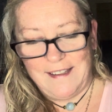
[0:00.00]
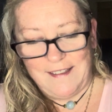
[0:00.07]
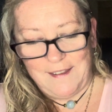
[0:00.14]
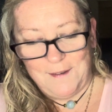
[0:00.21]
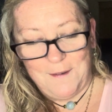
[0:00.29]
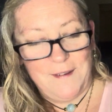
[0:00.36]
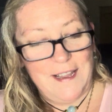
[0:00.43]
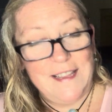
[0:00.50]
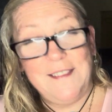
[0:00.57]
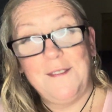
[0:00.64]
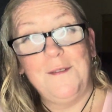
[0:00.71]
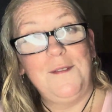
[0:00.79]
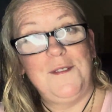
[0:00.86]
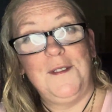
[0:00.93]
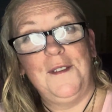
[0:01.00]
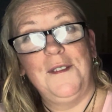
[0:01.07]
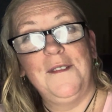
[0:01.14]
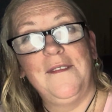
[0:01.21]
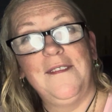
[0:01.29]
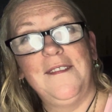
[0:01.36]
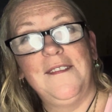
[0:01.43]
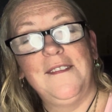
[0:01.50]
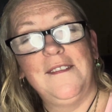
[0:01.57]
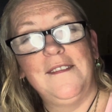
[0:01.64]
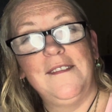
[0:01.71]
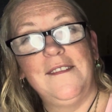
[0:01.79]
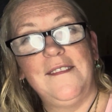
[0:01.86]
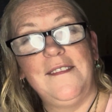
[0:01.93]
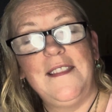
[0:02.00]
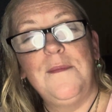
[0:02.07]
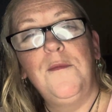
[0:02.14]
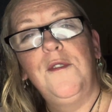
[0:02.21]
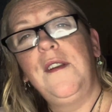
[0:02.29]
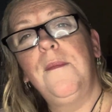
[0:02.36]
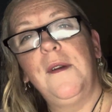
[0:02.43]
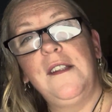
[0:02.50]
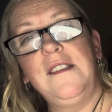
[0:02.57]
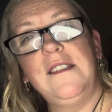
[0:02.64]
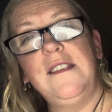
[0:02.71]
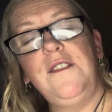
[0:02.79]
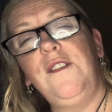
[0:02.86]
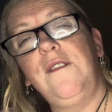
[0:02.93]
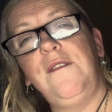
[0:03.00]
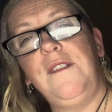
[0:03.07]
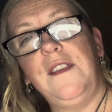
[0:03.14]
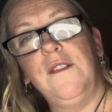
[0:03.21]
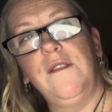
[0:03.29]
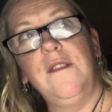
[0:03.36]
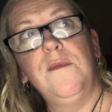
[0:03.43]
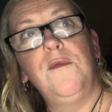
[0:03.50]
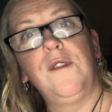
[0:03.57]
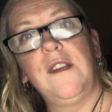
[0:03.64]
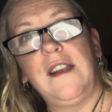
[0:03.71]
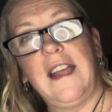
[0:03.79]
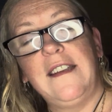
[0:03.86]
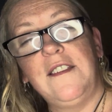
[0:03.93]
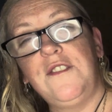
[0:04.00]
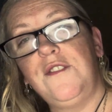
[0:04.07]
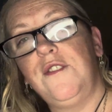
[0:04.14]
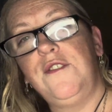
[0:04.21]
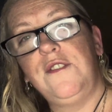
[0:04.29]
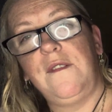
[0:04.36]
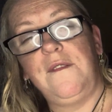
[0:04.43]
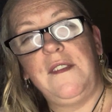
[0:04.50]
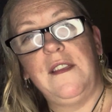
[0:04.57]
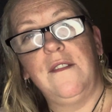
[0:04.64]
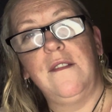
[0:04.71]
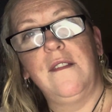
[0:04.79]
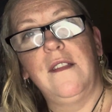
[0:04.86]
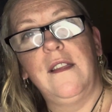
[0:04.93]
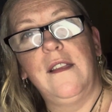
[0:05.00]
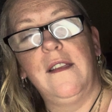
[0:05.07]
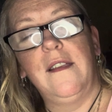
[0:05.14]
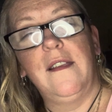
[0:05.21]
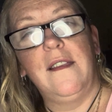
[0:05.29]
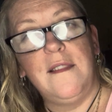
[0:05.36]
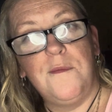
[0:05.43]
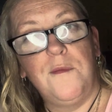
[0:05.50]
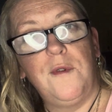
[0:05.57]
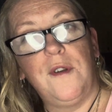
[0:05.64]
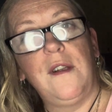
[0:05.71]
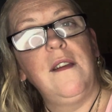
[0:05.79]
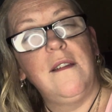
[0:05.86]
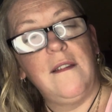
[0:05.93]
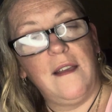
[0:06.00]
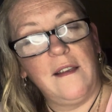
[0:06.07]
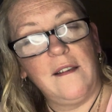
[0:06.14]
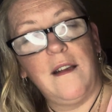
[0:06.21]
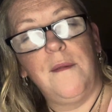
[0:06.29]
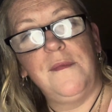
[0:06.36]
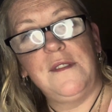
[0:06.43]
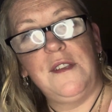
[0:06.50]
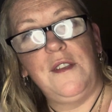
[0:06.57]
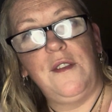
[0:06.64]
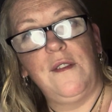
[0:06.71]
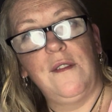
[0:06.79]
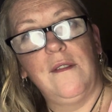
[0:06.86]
So it's so true. The more abundant you feel, the more gratitude you feel, the more comes to you.